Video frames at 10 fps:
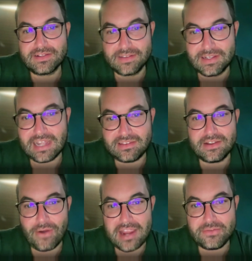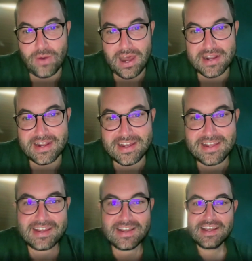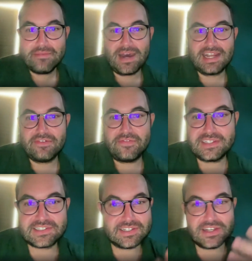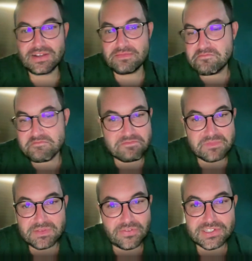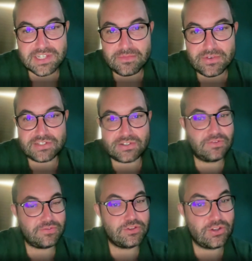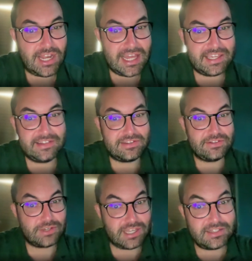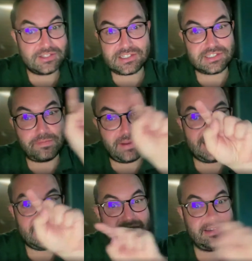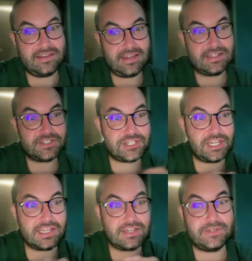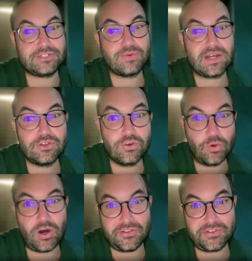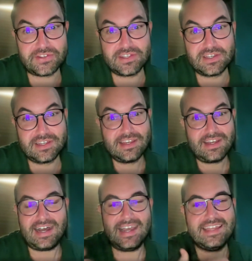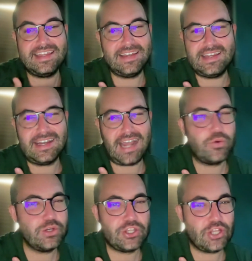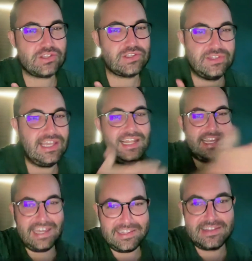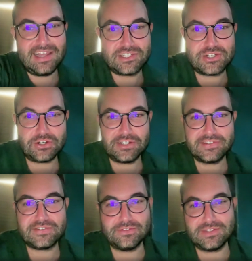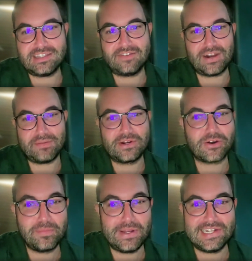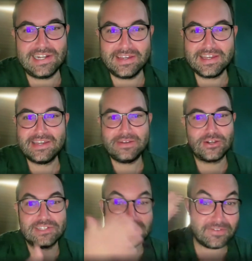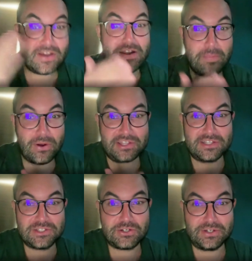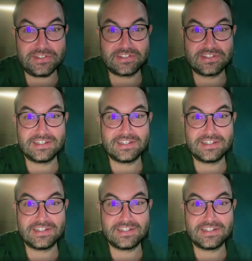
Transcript: get the right one. But if it's, for some reason, if you don't like it, you can just play and check which one you want. I would not delegate that choice to Datawrapper completely, but it's a very important choice.